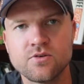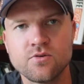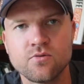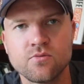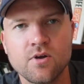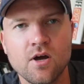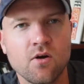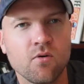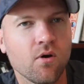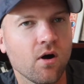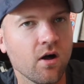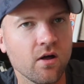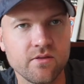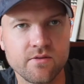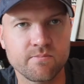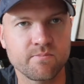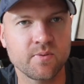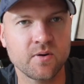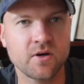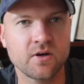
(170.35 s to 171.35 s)
you know all
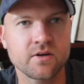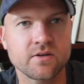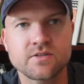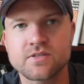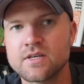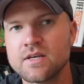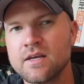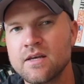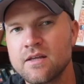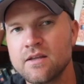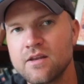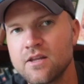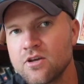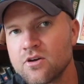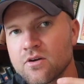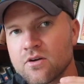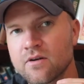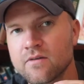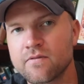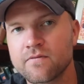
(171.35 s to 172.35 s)
the birds and
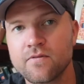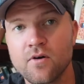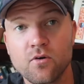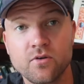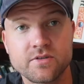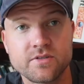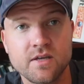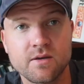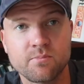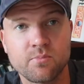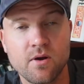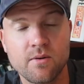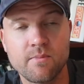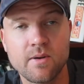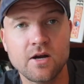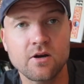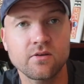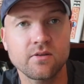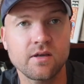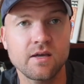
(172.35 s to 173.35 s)
you're focusing
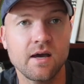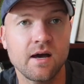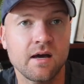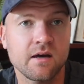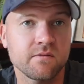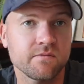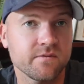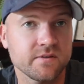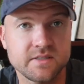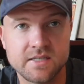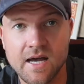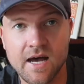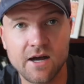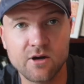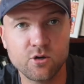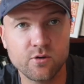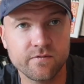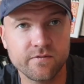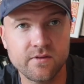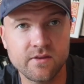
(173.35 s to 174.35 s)
primarily on
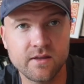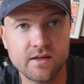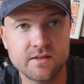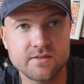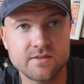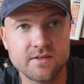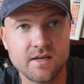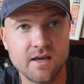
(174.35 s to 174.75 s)
photography, let's